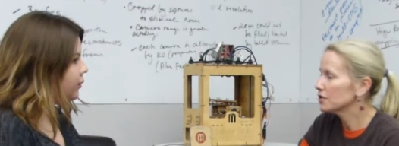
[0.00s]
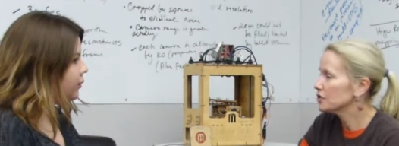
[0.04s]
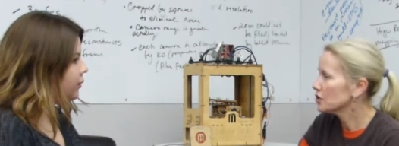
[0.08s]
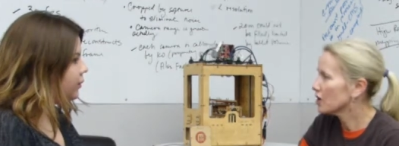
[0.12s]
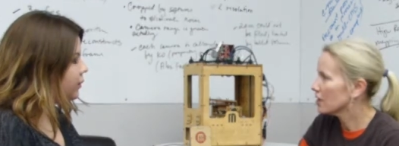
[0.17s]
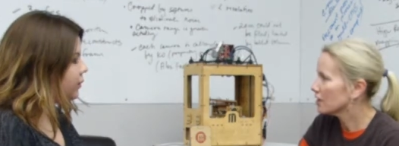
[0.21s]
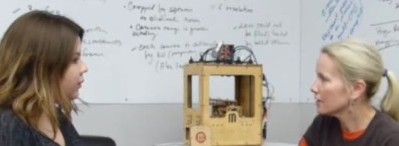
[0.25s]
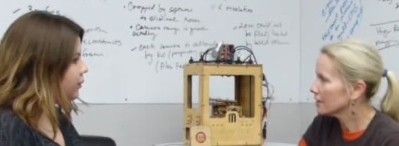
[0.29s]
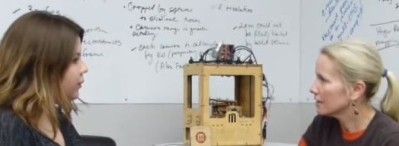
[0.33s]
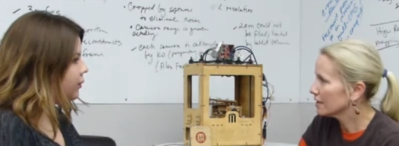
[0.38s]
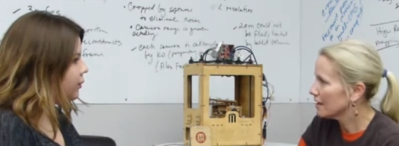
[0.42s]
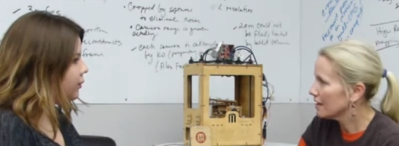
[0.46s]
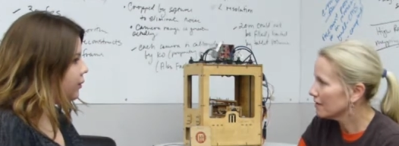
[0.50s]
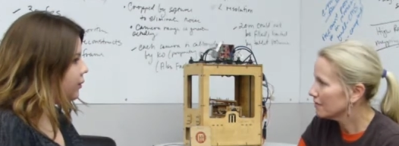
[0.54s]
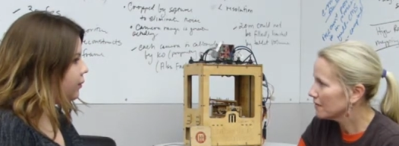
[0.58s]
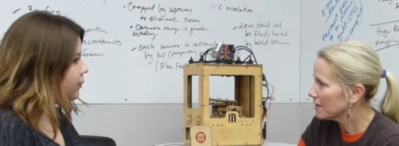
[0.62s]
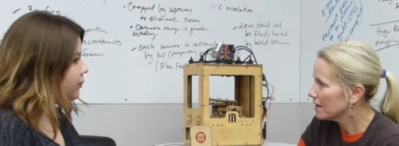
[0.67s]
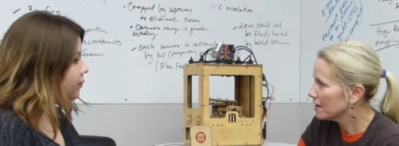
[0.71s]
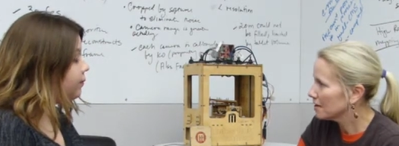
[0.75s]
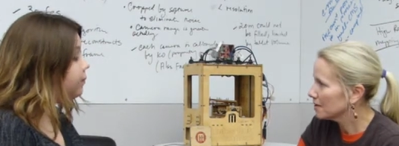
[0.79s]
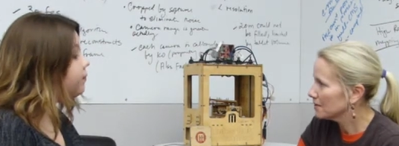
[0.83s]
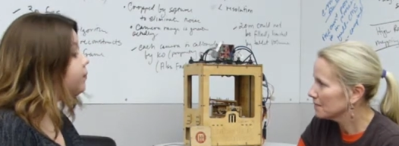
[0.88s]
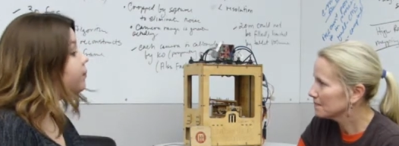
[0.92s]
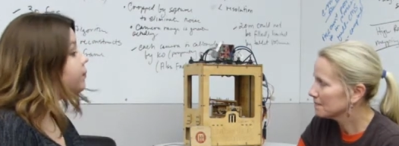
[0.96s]
Speaker 1: the Chocolate
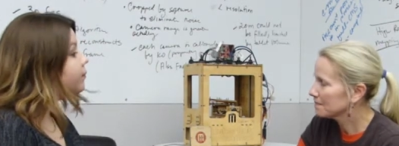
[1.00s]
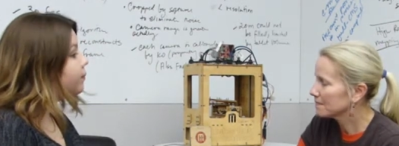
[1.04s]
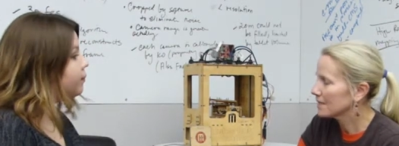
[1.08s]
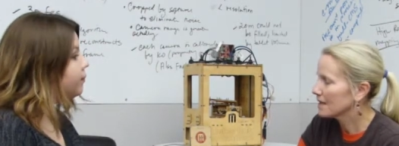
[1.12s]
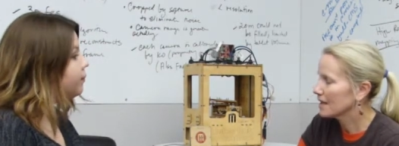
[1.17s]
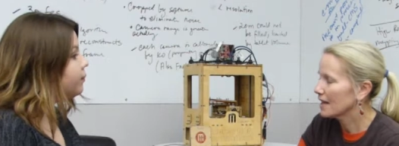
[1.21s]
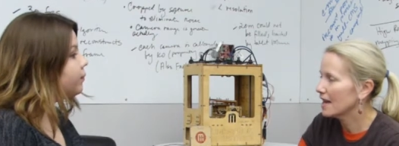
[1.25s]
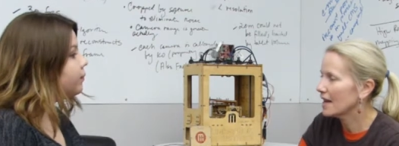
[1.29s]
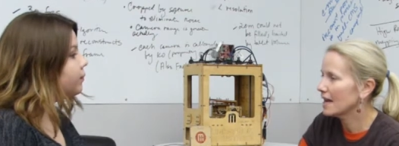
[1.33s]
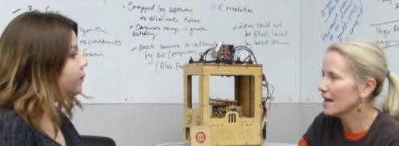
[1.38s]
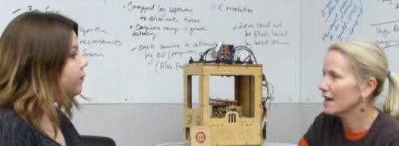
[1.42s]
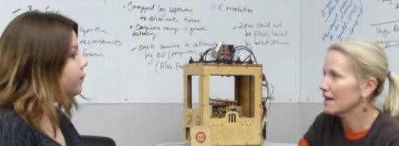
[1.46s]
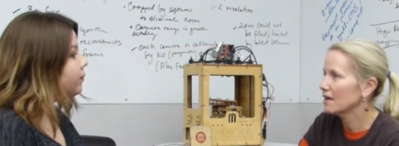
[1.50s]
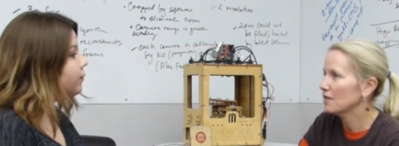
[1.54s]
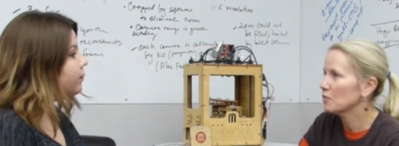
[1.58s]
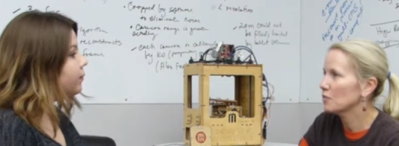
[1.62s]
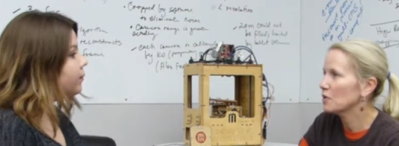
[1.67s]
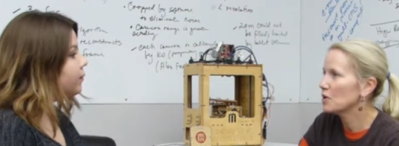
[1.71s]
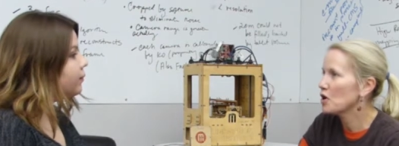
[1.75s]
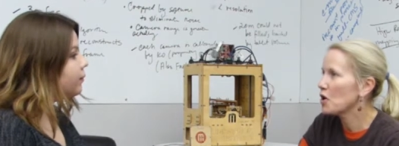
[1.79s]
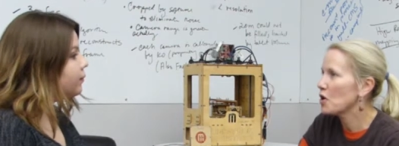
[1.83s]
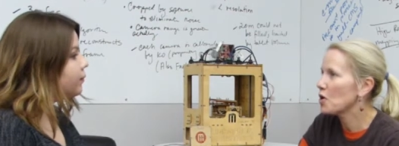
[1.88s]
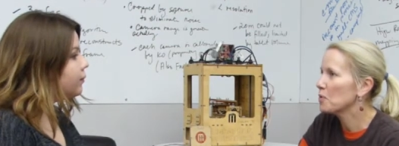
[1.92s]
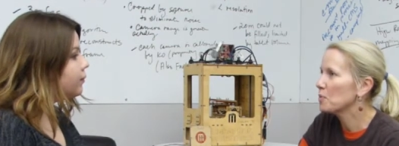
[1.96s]
Cafe, and
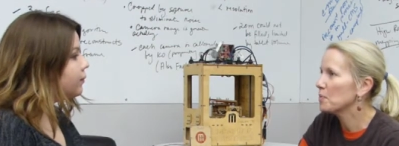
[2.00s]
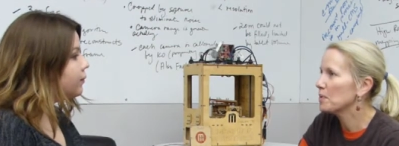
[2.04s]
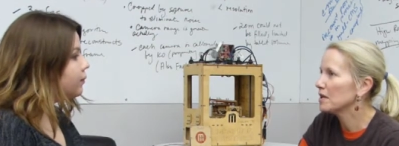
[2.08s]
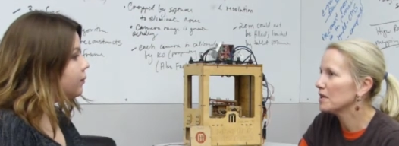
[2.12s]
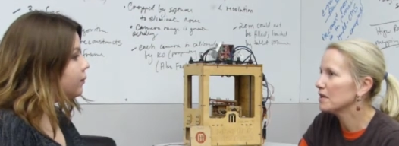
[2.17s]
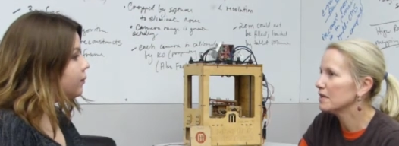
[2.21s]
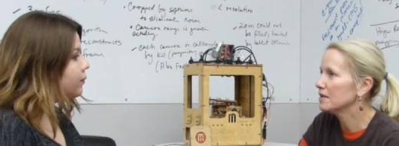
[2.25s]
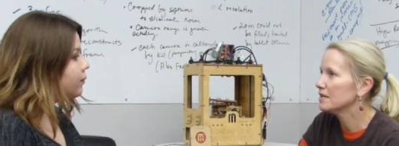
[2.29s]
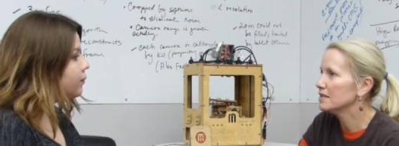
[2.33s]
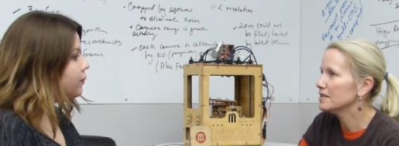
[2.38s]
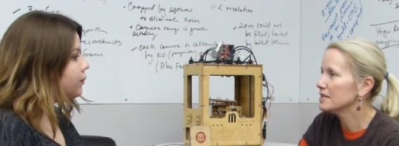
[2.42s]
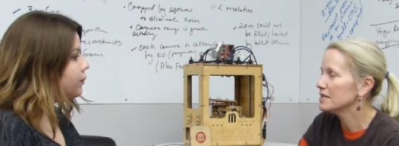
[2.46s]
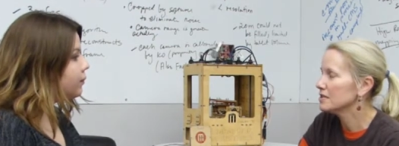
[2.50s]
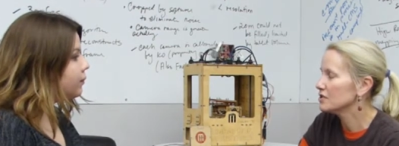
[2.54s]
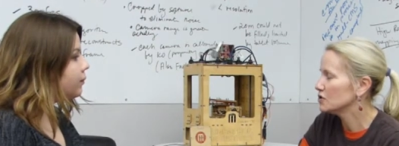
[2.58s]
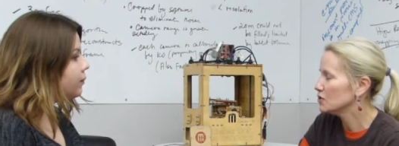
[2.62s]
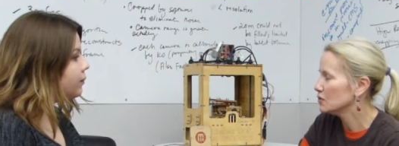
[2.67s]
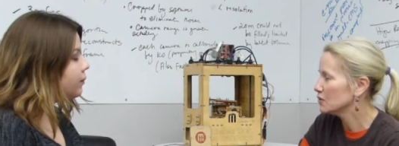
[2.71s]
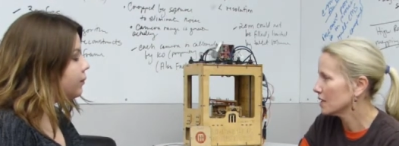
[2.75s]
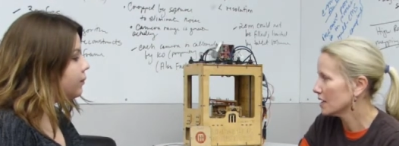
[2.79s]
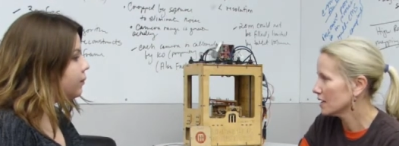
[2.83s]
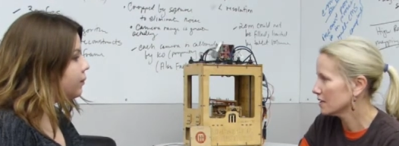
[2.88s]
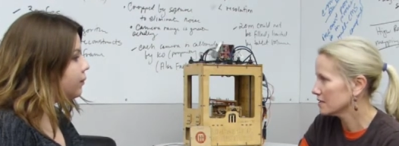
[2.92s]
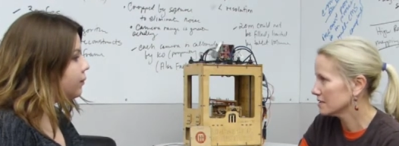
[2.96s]
we opened in
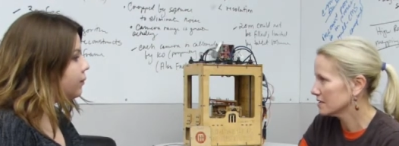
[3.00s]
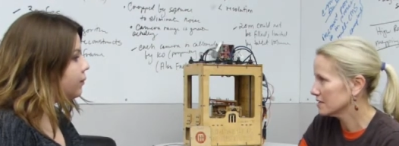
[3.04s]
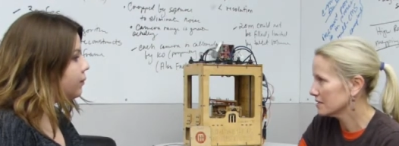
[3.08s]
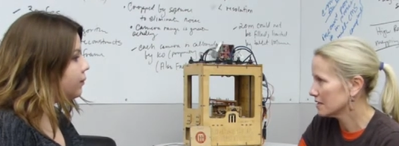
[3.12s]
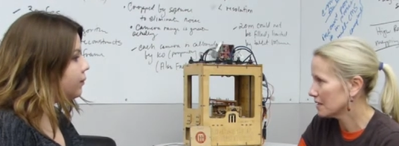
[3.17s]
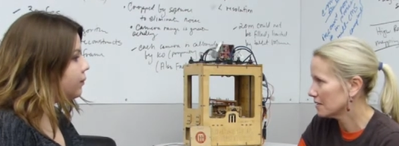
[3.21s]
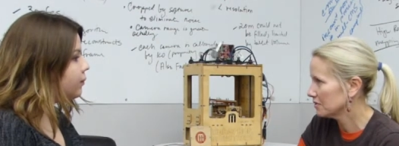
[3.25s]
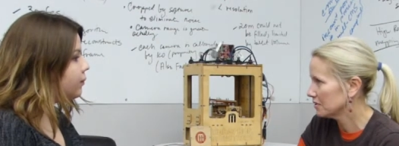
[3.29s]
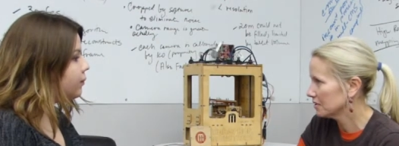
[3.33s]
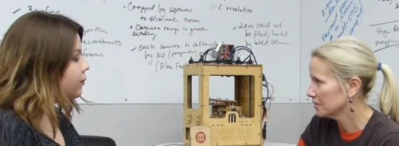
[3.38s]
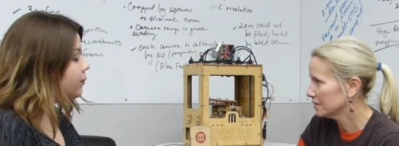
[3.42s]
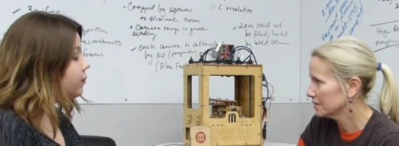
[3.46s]
2007,